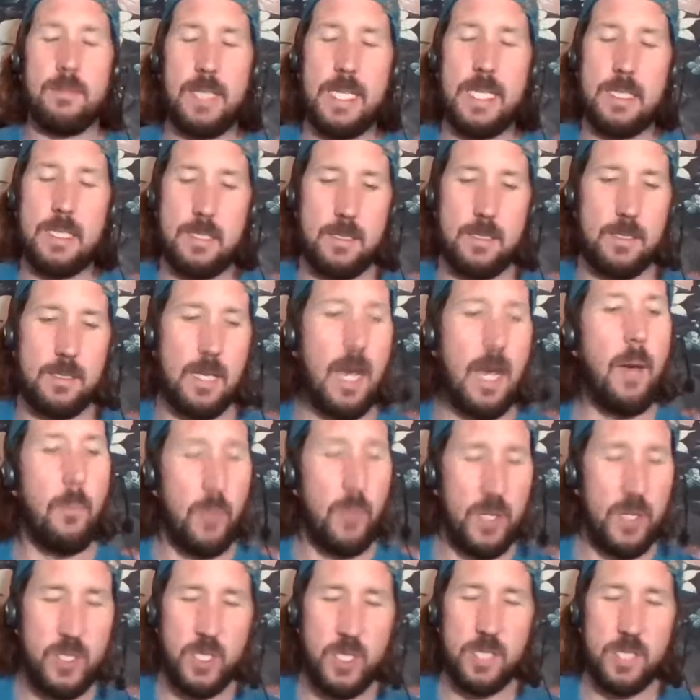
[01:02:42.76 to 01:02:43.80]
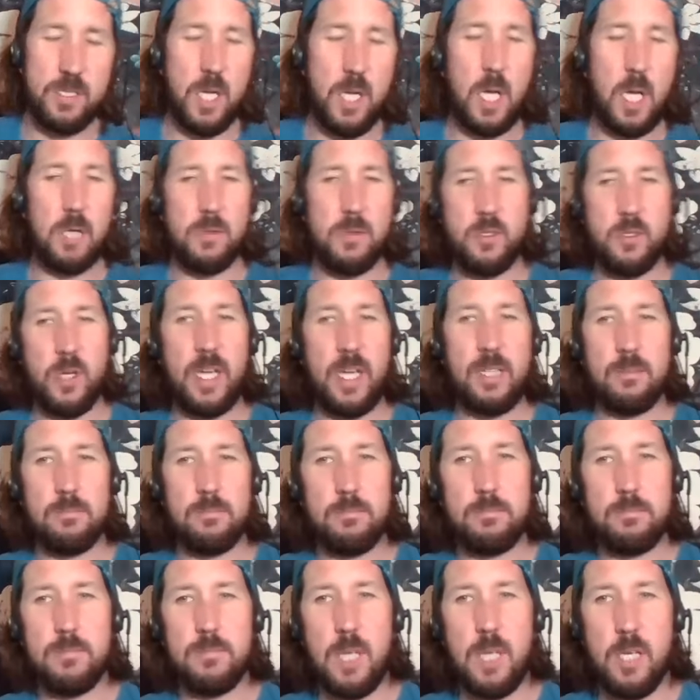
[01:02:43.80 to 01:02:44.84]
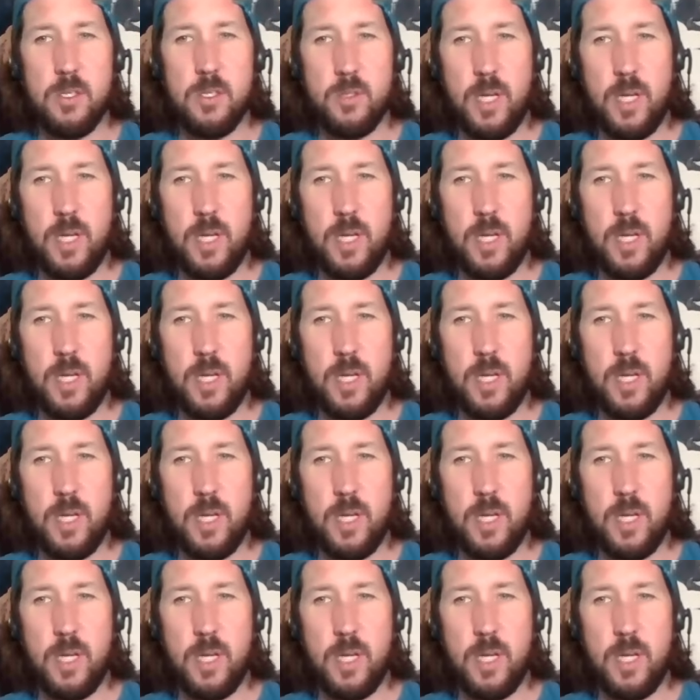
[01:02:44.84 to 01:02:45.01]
it's but just all straight. It's